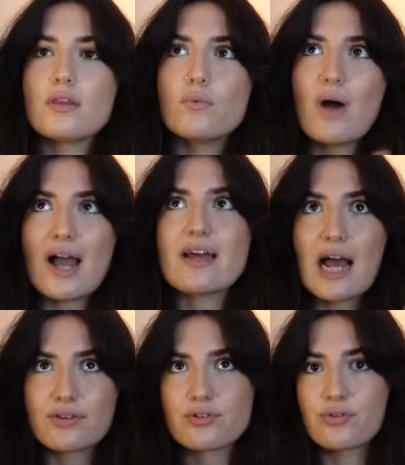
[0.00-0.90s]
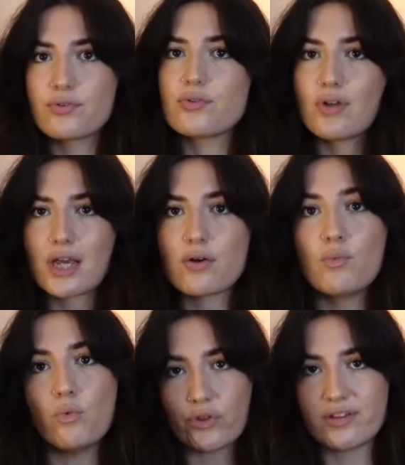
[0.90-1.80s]
where I had to google like
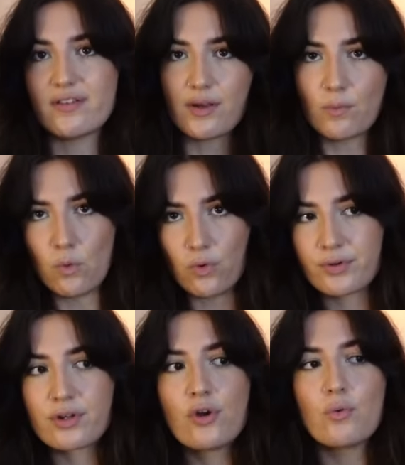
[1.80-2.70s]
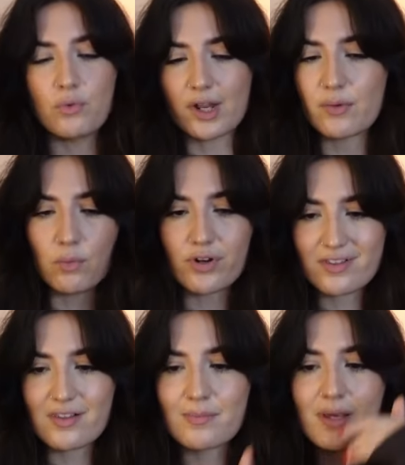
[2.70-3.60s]
what is a ward like what does
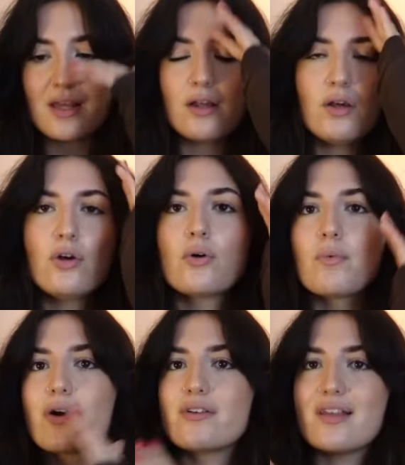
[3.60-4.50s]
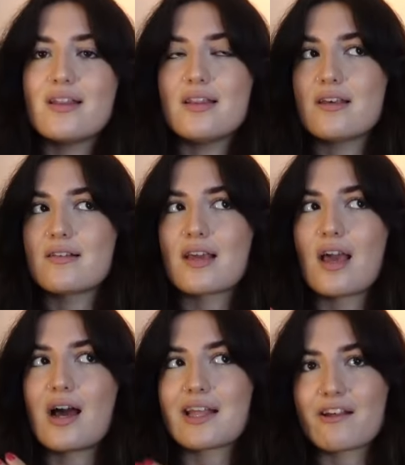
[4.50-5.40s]
this mean whereas in this like
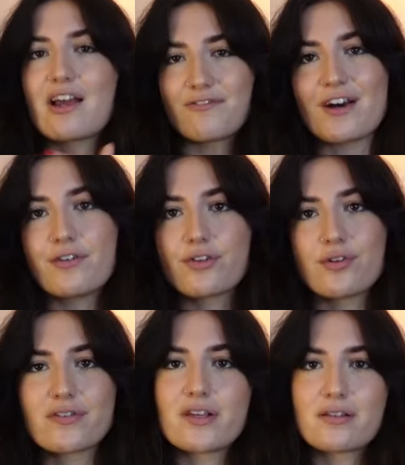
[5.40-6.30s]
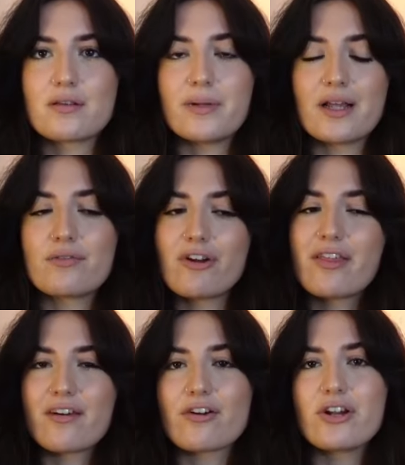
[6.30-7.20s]
I, I found those things to be like really
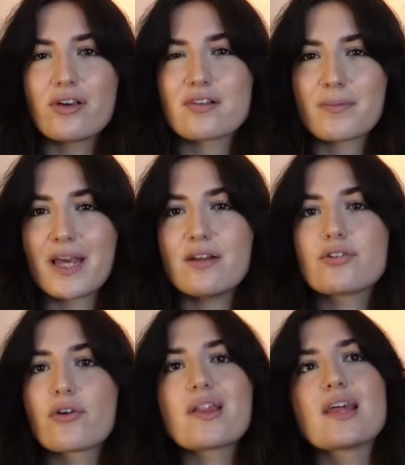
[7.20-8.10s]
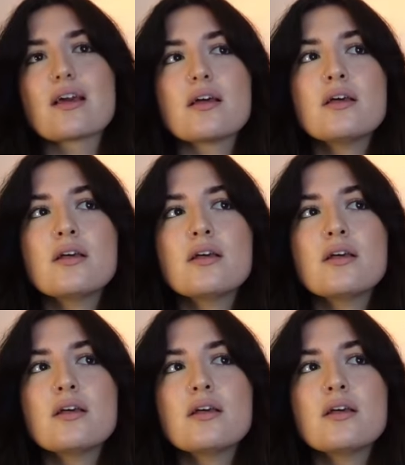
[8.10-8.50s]
thoroughly explained so I think